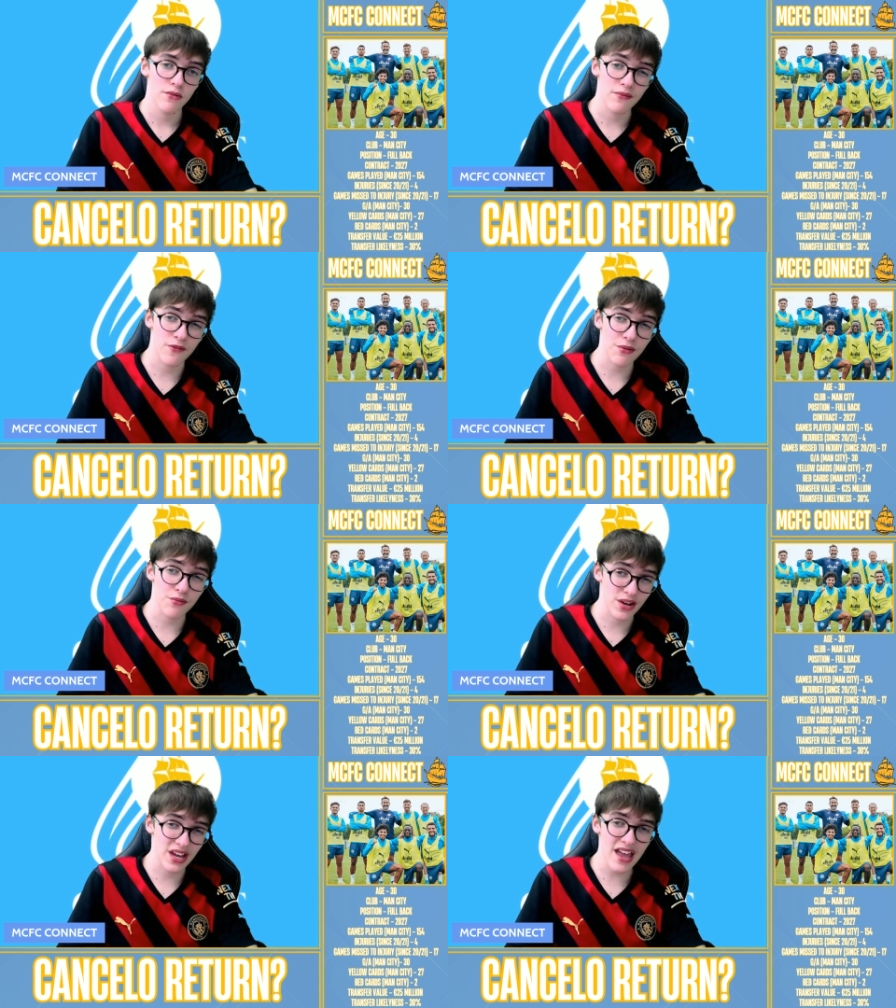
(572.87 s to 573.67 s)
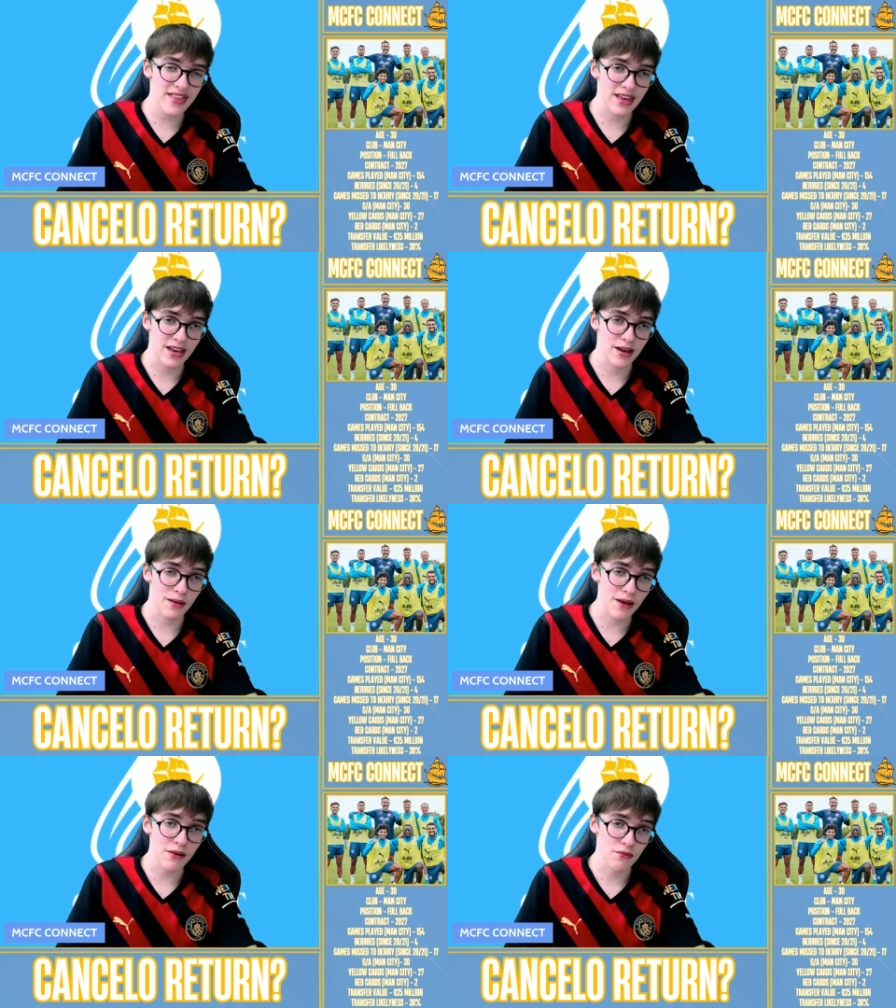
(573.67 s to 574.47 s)
In fact, we're getting
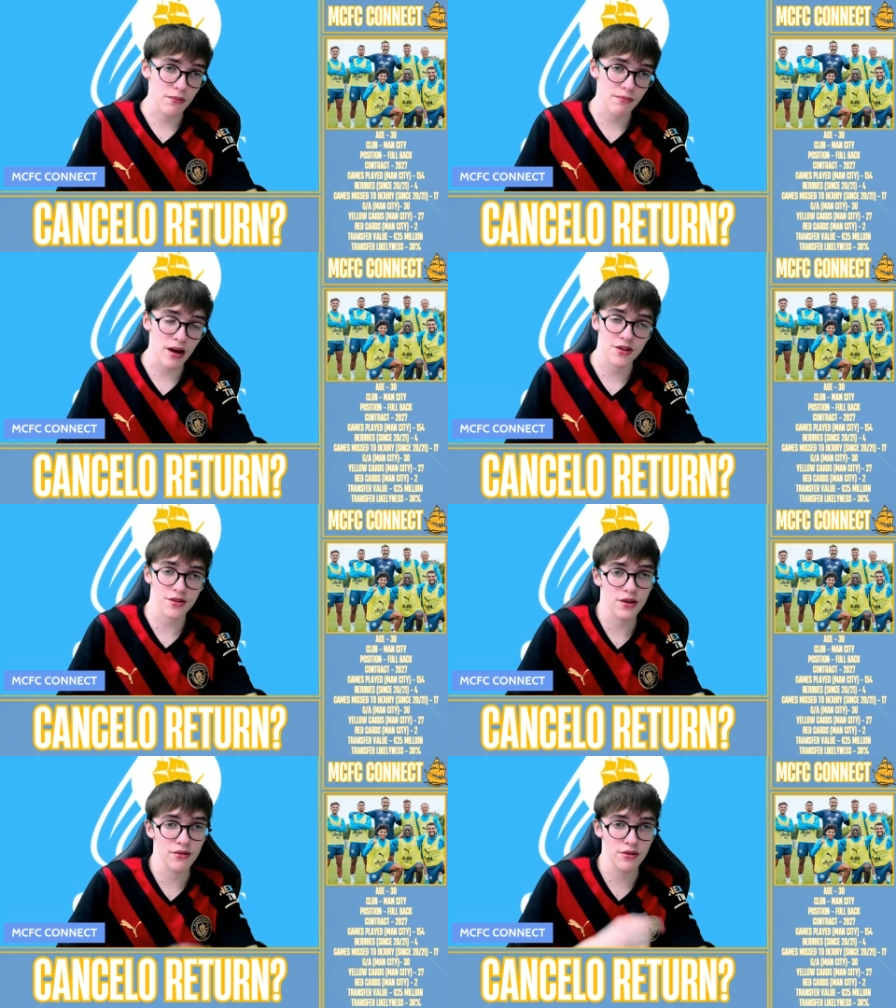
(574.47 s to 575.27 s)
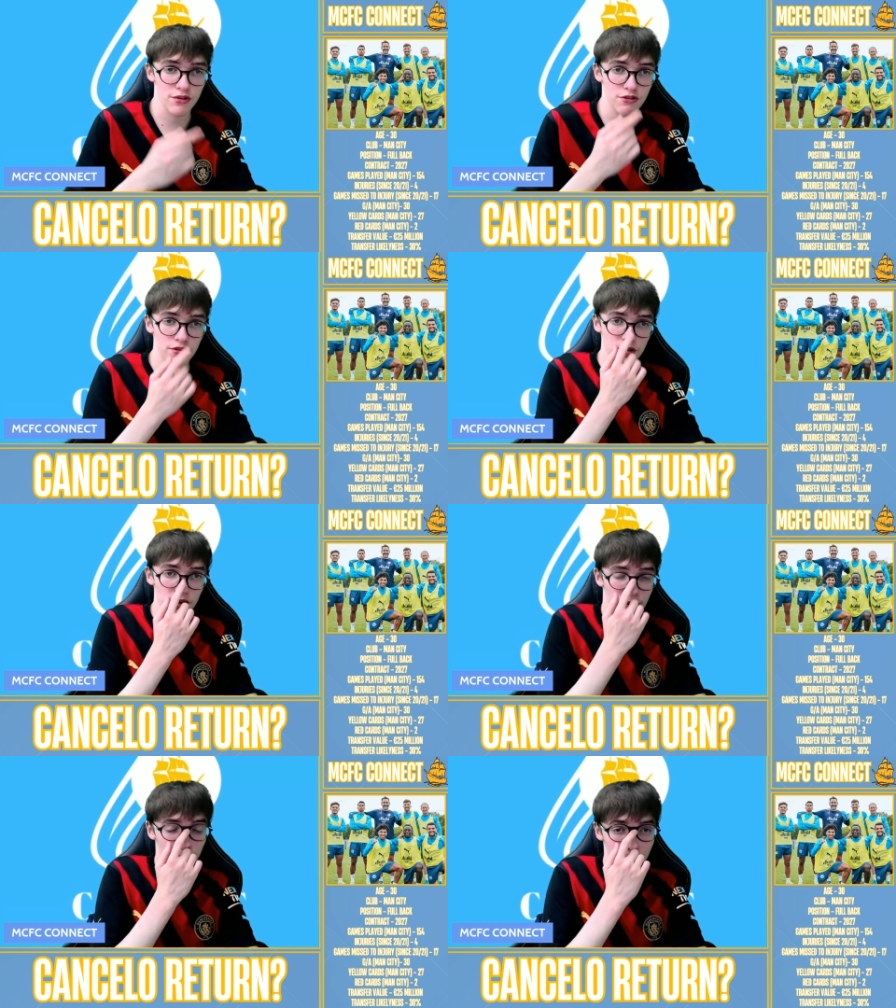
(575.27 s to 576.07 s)
about what Barcelona's
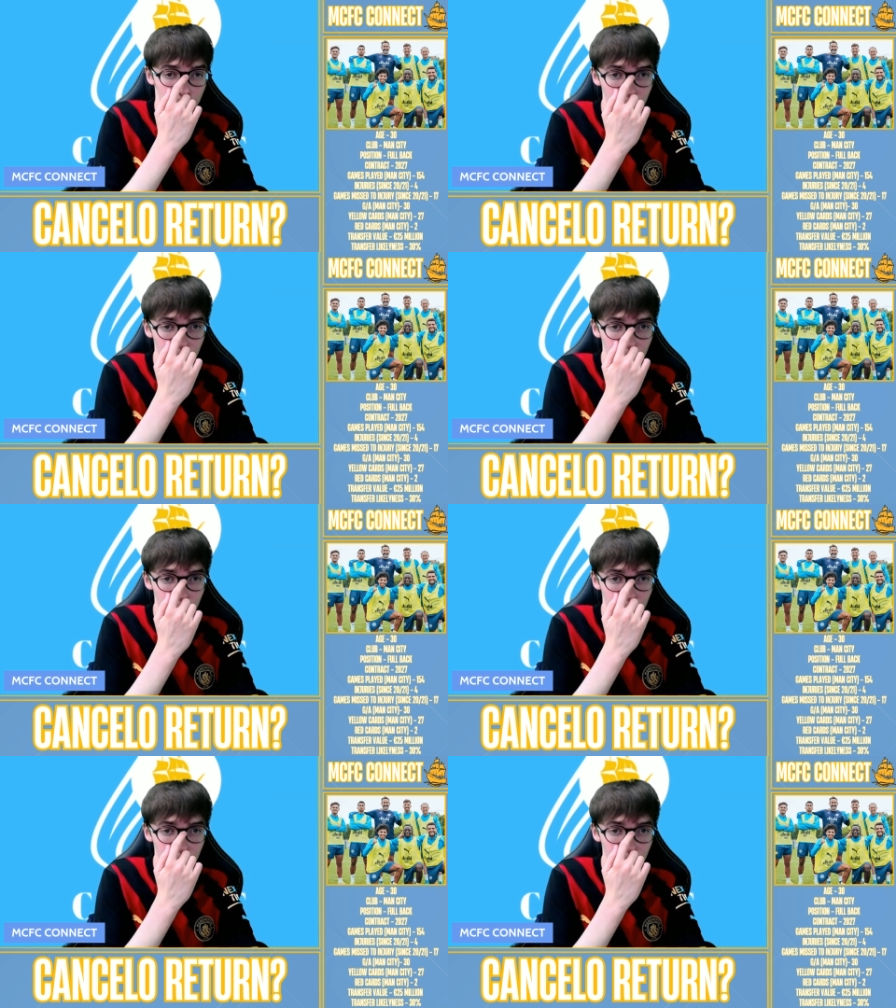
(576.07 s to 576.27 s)
um,